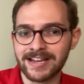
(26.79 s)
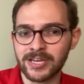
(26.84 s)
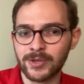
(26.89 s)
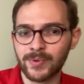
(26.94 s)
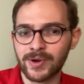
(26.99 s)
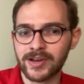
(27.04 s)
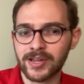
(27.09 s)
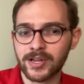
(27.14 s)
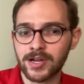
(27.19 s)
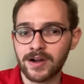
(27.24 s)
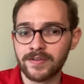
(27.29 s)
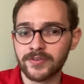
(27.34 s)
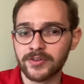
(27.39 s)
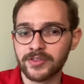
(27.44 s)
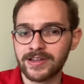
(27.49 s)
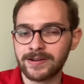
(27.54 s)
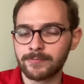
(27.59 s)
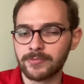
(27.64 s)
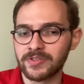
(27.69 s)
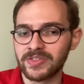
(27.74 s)
and you want to cover
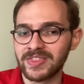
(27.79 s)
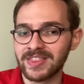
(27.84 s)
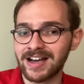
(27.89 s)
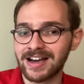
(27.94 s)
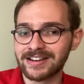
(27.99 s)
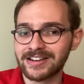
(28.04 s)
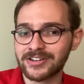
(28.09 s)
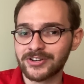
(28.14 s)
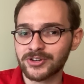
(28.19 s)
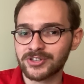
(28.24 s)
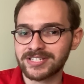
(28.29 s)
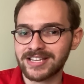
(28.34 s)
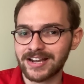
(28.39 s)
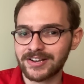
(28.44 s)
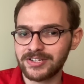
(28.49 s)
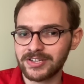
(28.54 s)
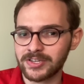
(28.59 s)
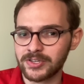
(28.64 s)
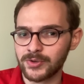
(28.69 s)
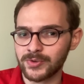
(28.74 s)
them with
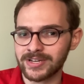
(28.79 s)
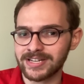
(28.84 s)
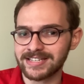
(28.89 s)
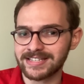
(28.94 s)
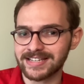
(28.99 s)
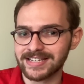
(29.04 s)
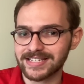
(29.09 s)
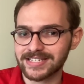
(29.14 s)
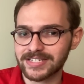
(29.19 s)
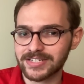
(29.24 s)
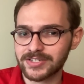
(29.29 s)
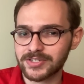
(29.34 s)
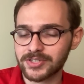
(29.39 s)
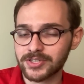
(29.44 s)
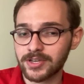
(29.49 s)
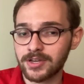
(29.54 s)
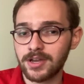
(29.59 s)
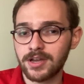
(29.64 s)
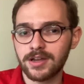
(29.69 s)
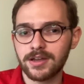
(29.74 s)
non-intersecting unit
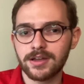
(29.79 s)
disks.